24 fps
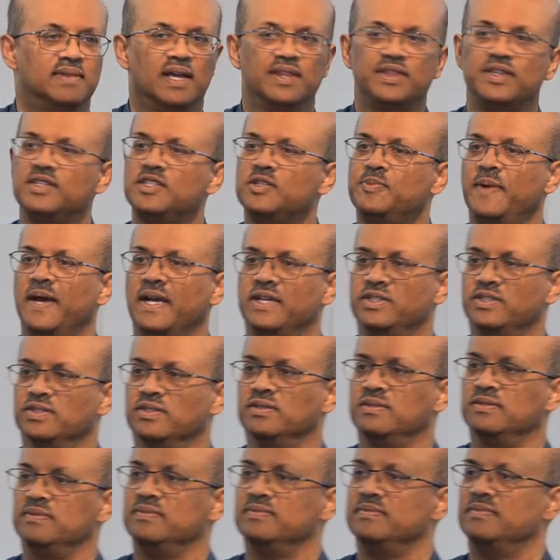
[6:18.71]
nothing
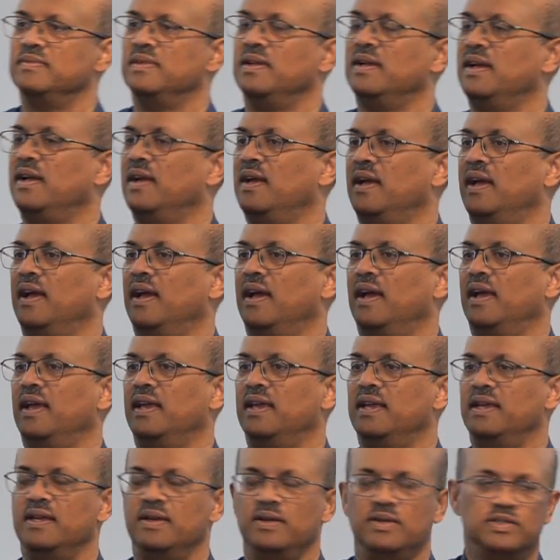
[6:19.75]
special.
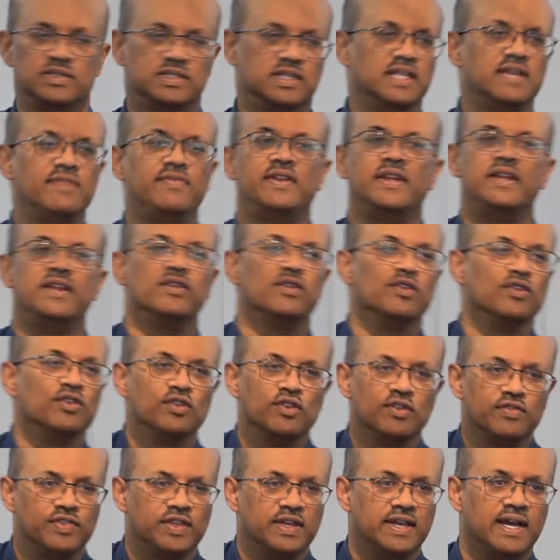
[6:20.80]
He was living in
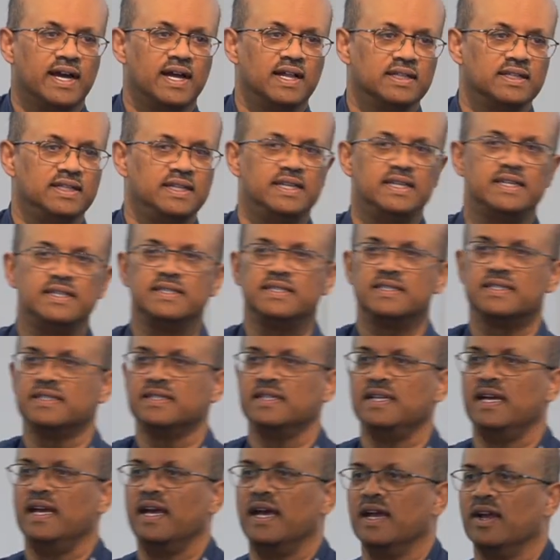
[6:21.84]
Ur of the
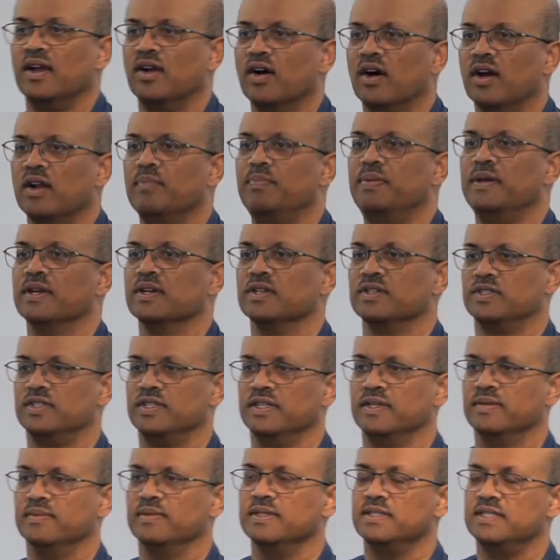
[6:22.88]
Chaldees, and God
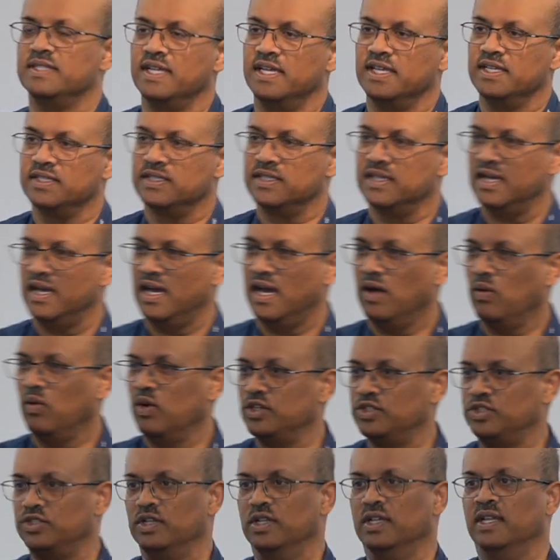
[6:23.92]
appears to him and says, I
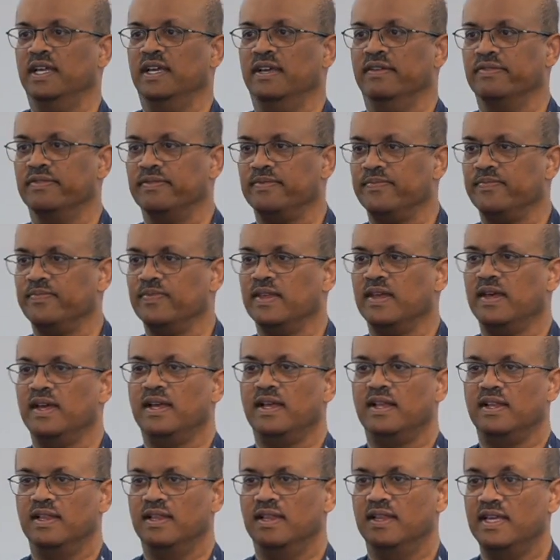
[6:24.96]
want you to leave.
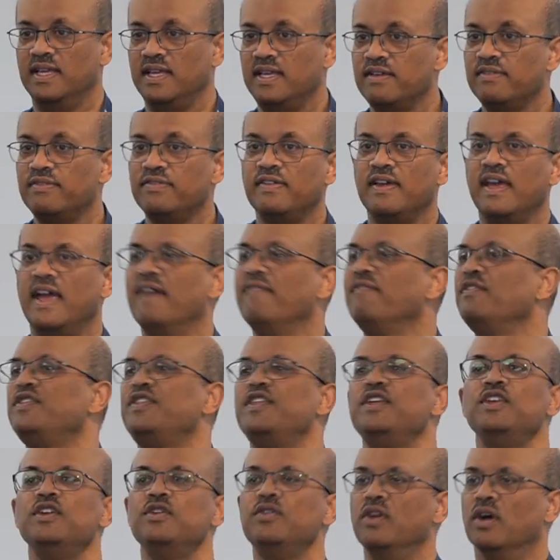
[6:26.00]
Leave
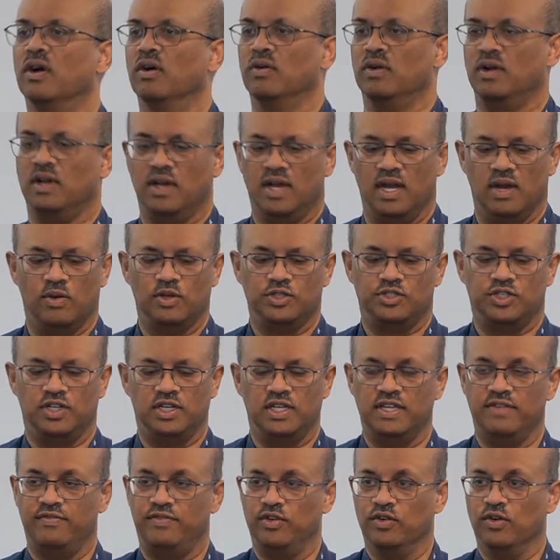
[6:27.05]
everything you know. I want
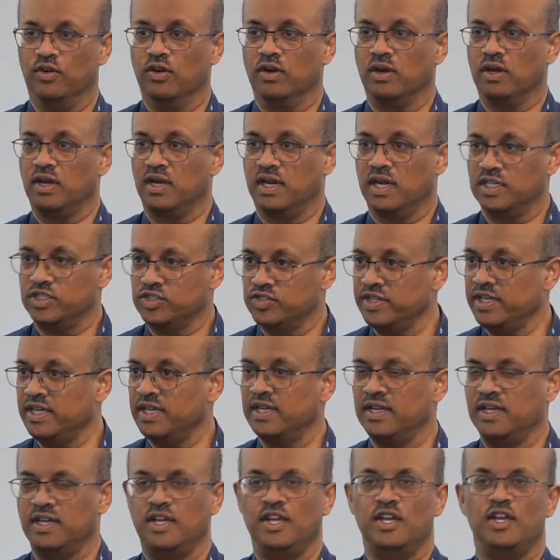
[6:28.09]
you to leave your
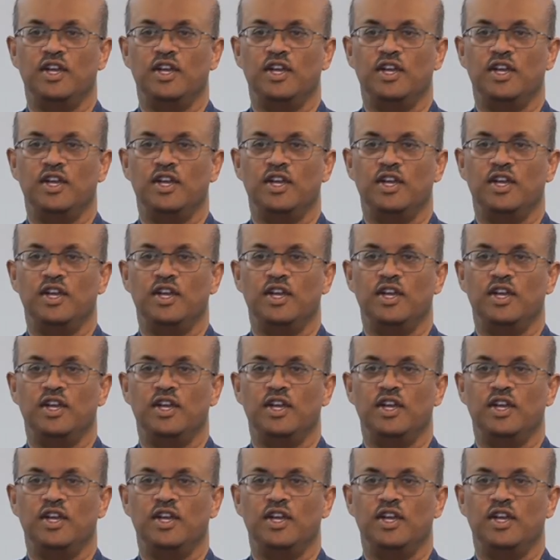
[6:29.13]
country,